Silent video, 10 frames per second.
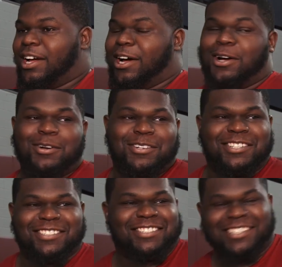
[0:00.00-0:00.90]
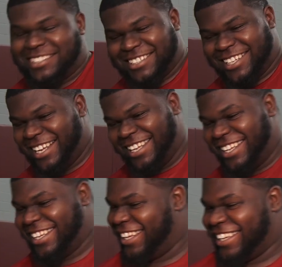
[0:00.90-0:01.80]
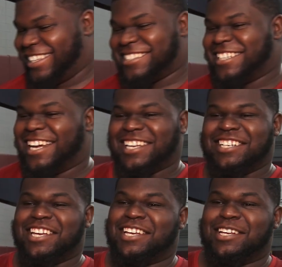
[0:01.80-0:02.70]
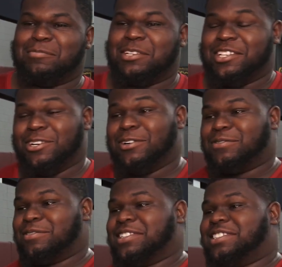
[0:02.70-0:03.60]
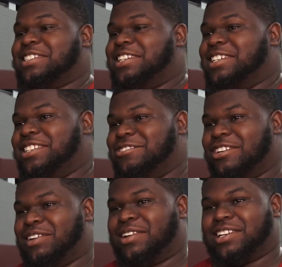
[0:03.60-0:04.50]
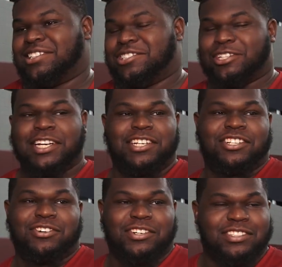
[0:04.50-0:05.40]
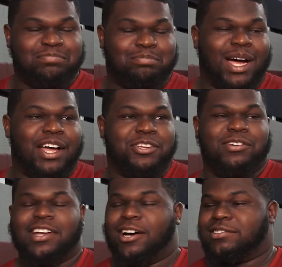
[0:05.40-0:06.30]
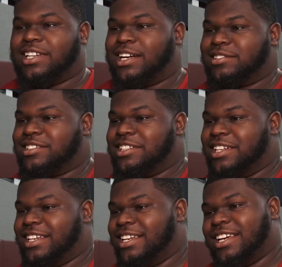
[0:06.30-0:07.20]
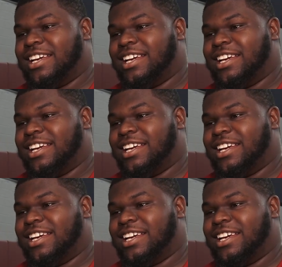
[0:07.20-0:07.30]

Oh, yes. It's night and day. I mean, going from the city, you have like a train going by you at all times of the day.